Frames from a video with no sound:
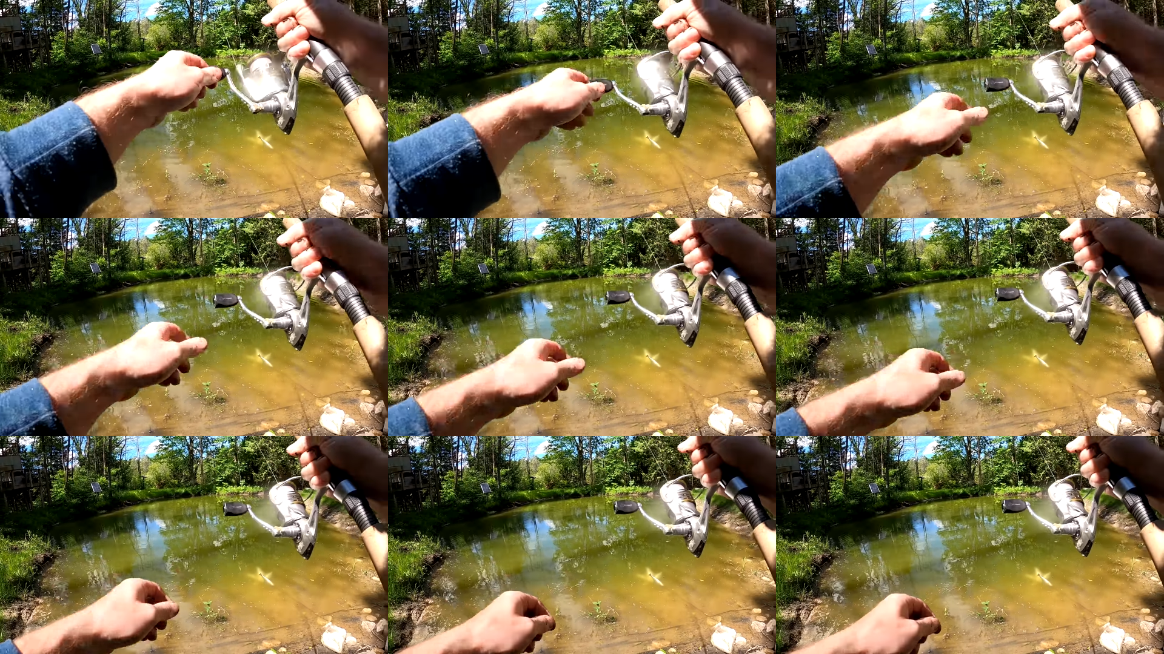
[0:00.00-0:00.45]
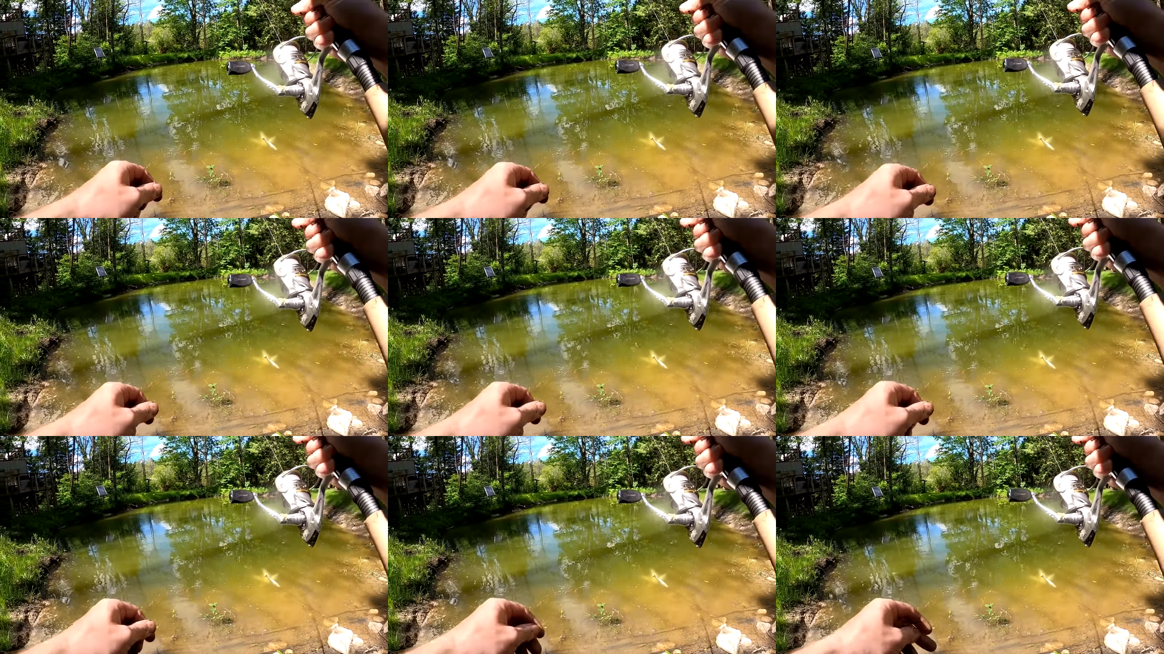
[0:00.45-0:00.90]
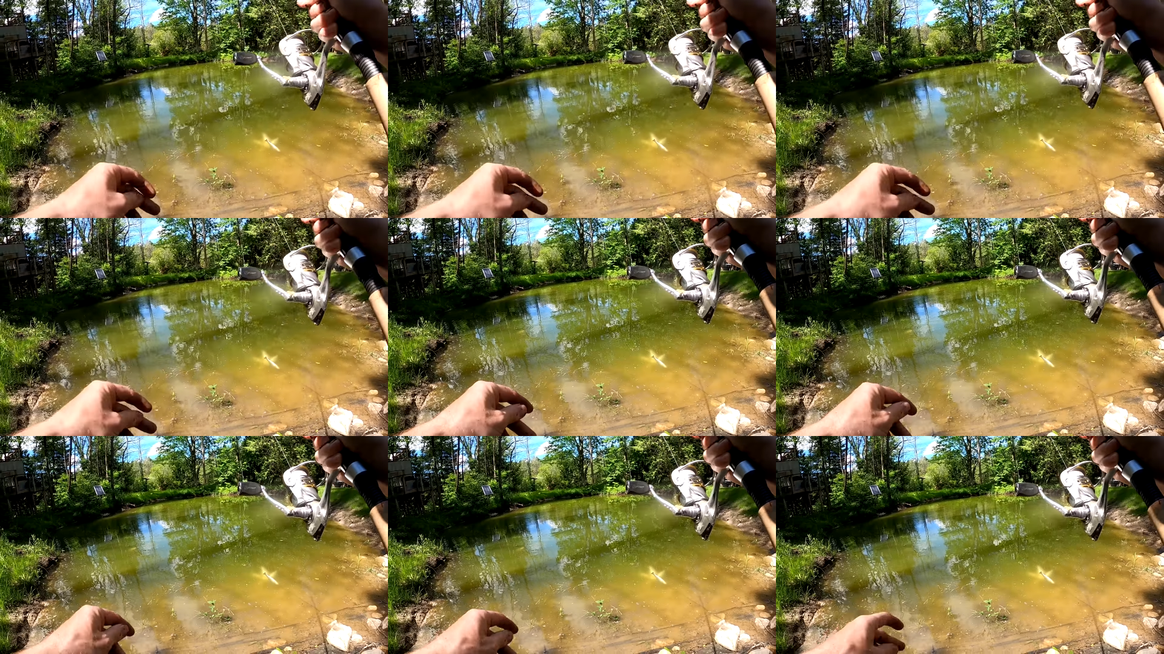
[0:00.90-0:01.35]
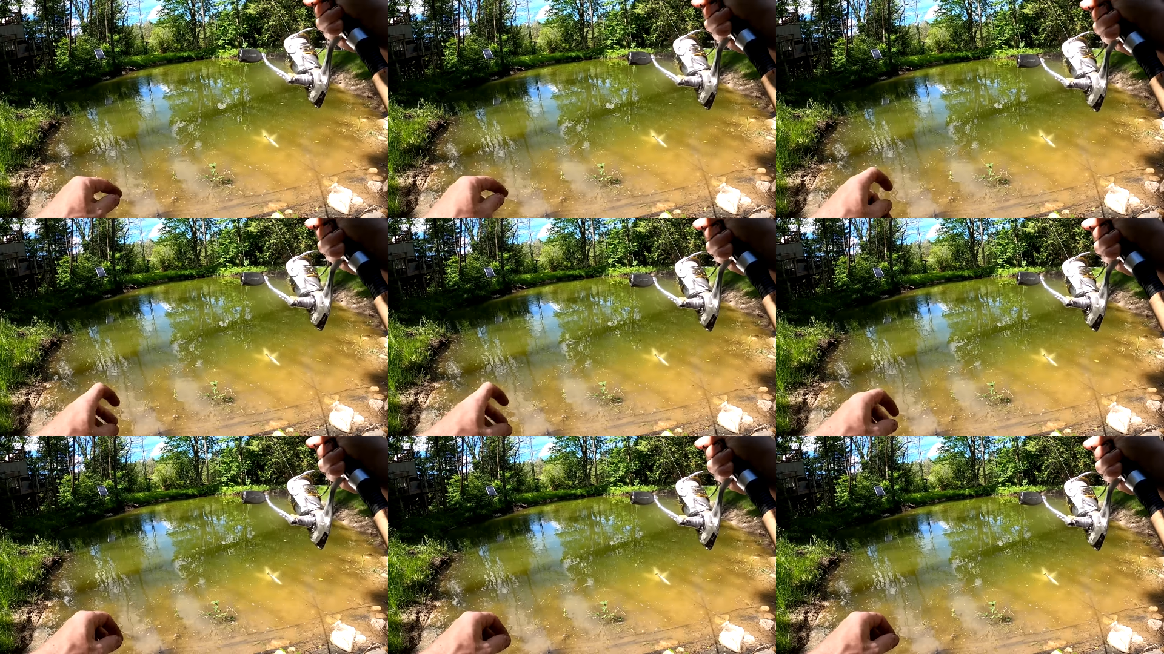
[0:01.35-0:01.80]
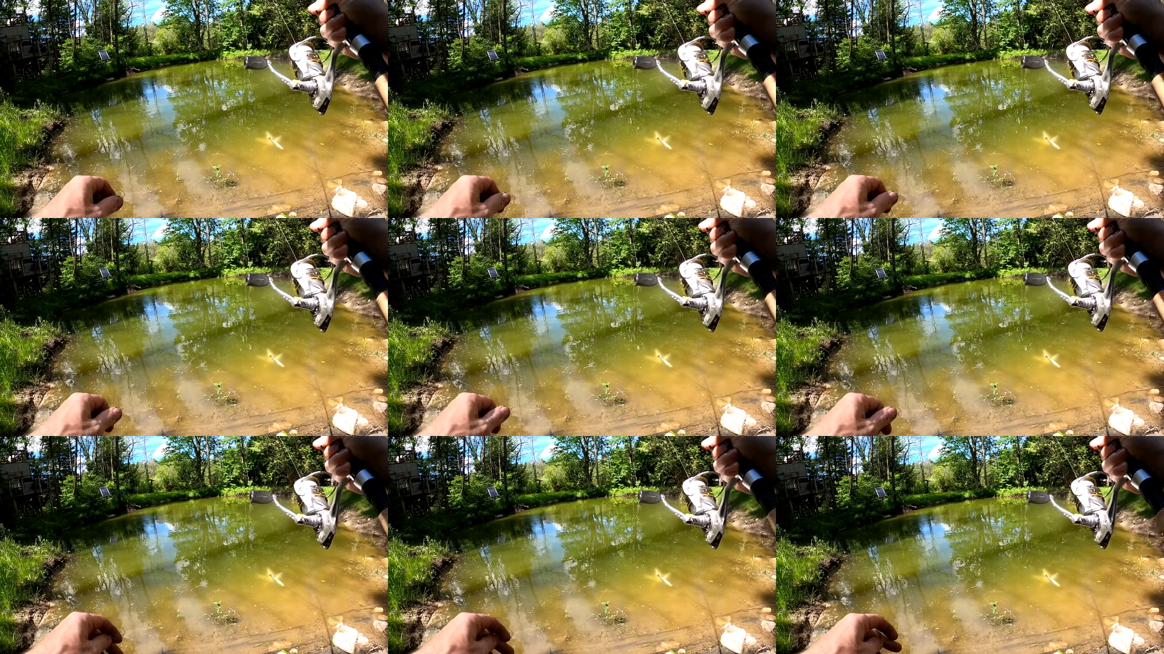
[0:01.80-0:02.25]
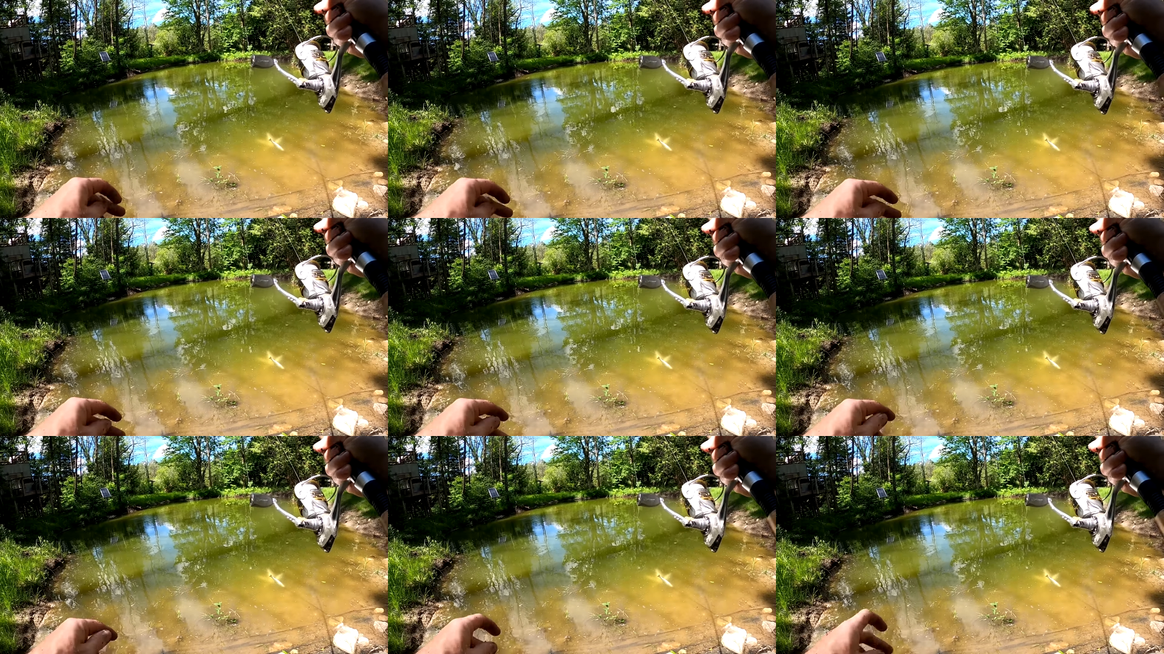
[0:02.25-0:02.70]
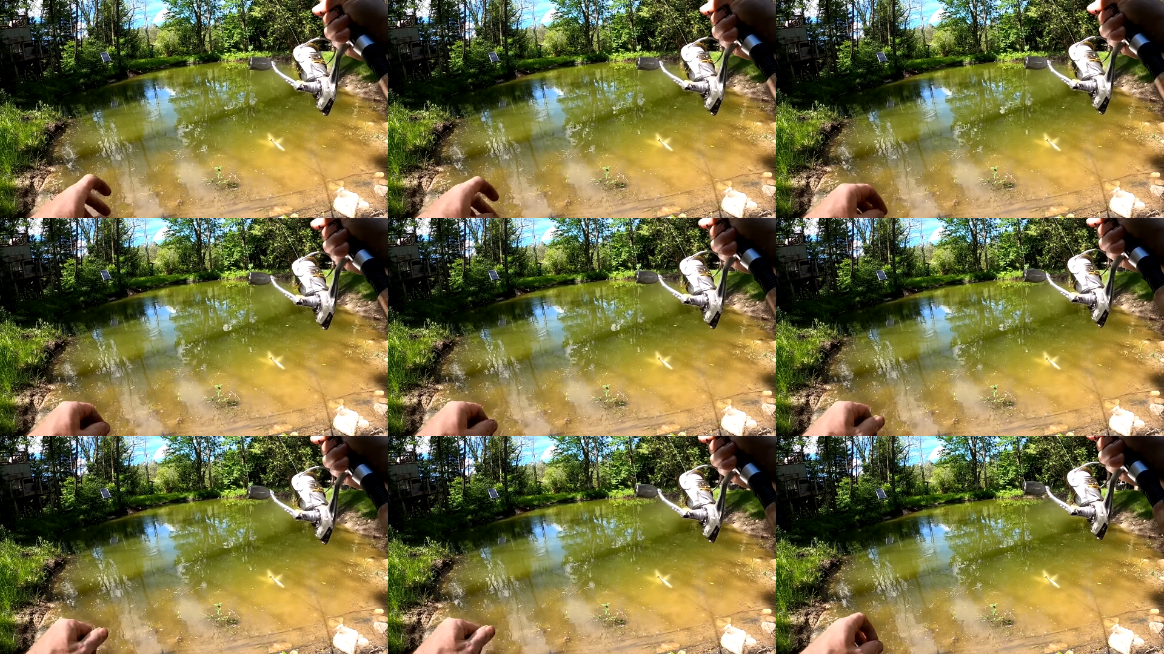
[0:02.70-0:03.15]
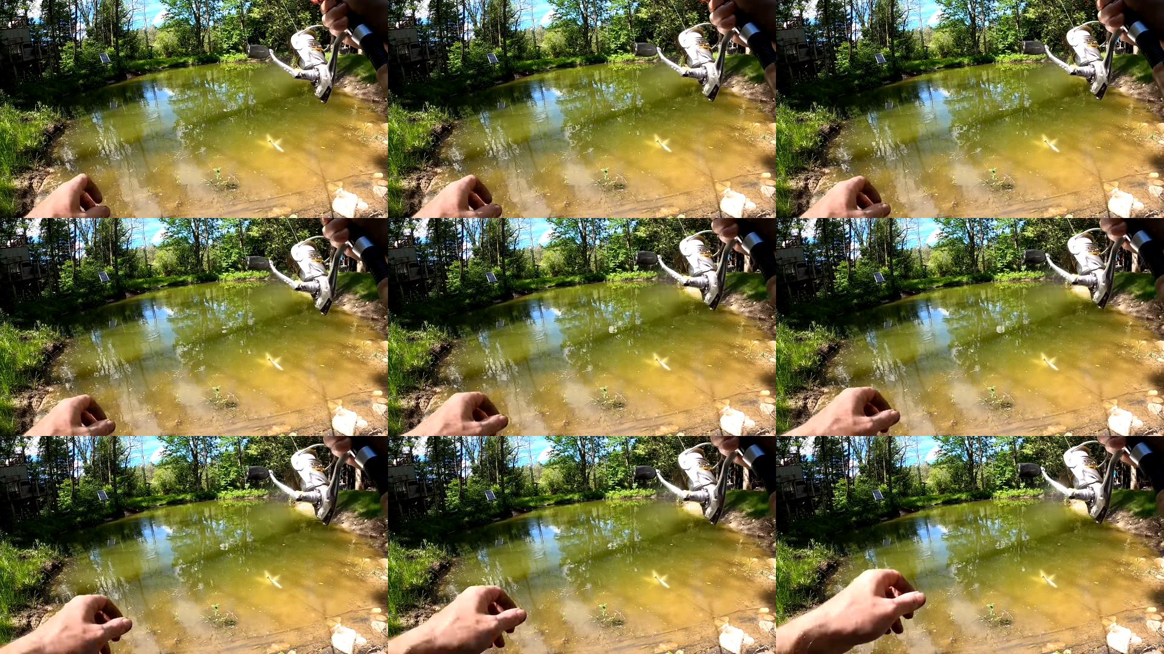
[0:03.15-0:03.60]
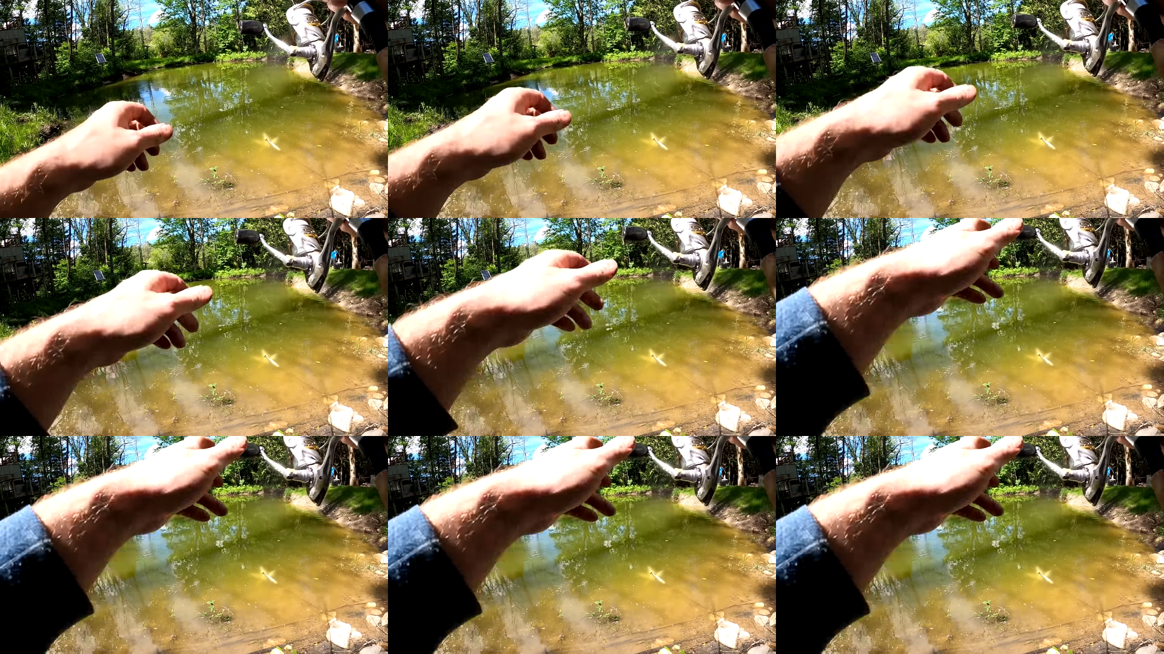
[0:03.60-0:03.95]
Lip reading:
[unreadable: no face in view]